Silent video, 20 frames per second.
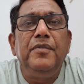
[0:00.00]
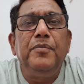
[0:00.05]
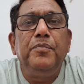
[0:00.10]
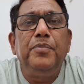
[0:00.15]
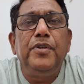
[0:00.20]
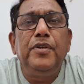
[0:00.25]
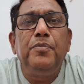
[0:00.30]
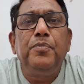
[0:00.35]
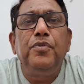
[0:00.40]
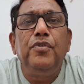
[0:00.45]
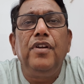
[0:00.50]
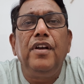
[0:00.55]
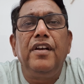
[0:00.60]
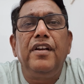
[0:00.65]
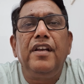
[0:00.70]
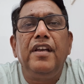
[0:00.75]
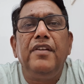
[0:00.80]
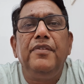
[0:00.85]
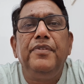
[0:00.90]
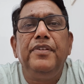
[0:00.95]
people are
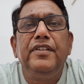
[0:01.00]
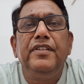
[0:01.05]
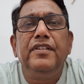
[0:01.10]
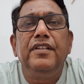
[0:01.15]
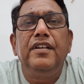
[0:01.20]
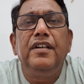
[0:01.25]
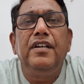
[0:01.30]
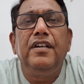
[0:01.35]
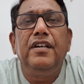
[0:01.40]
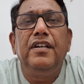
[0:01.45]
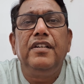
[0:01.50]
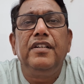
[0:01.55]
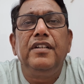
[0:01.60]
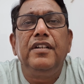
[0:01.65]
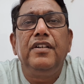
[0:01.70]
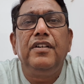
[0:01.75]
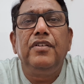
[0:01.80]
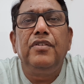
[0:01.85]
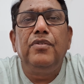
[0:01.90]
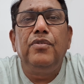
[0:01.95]
having the
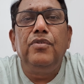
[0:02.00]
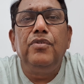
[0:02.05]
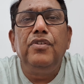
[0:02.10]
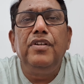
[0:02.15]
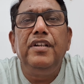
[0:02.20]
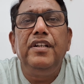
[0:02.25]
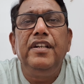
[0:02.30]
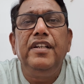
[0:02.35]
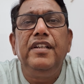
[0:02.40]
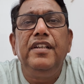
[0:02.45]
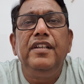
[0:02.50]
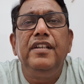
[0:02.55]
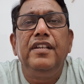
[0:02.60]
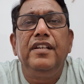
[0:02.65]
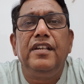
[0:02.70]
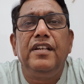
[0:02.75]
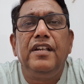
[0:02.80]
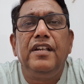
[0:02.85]
only